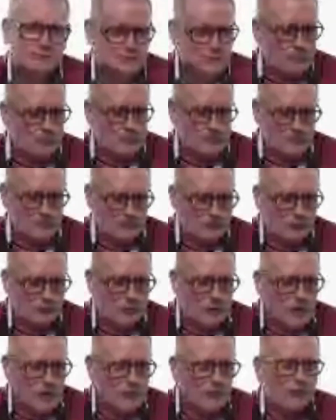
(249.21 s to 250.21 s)
Nobody had to,
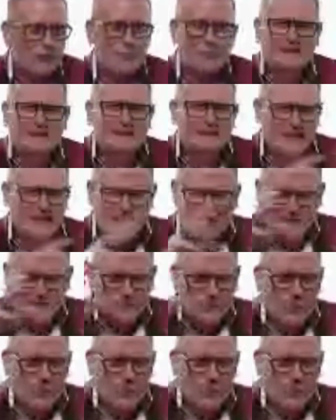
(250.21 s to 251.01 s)
to maintain